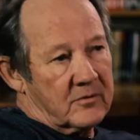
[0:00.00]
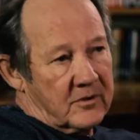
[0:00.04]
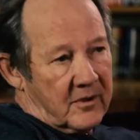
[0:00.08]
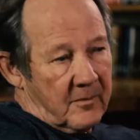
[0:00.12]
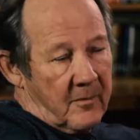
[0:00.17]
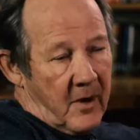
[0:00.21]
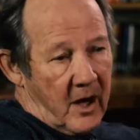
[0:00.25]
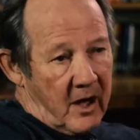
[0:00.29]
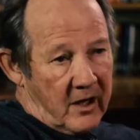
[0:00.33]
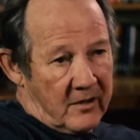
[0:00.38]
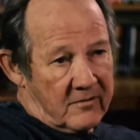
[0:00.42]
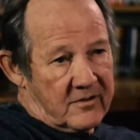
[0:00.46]

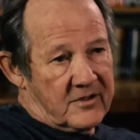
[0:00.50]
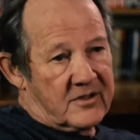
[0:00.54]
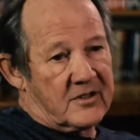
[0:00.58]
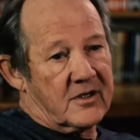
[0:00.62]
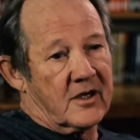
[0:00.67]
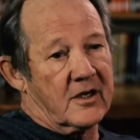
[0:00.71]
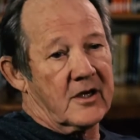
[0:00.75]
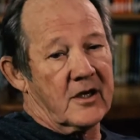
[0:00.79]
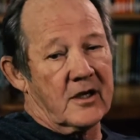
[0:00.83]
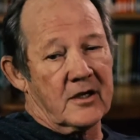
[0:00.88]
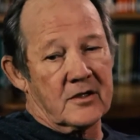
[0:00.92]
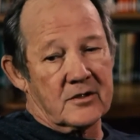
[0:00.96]

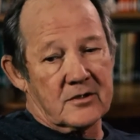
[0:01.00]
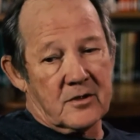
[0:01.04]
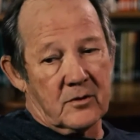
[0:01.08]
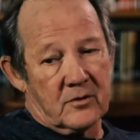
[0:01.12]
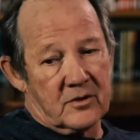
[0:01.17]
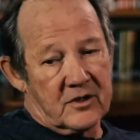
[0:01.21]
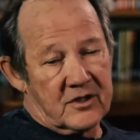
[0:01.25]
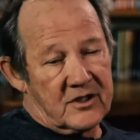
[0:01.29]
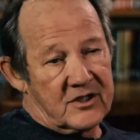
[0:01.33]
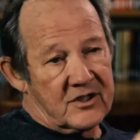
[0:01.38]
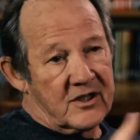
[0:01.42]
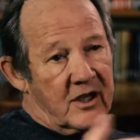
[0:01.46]
democracy
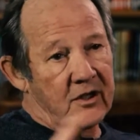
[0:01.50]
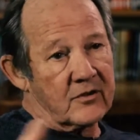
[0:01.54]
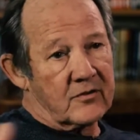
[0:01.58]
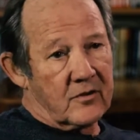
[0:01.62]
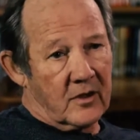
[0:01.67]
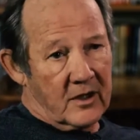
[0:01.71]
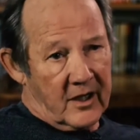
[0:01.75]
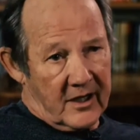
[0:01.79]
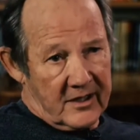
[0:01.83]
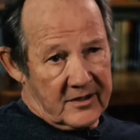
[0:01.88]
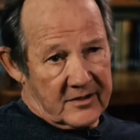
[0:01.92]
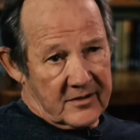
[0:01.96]
into a
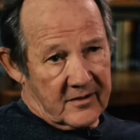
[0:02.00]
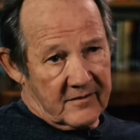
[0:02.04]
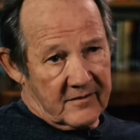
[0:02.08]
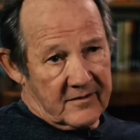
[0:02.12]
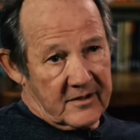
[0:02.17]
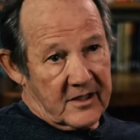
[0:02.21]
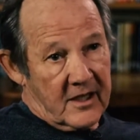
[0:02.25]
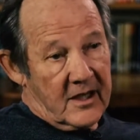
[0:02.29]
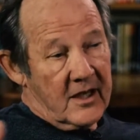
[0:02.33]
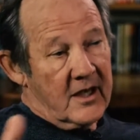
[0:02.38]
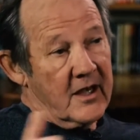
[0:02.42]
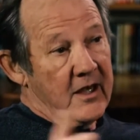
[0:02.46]
decentralized service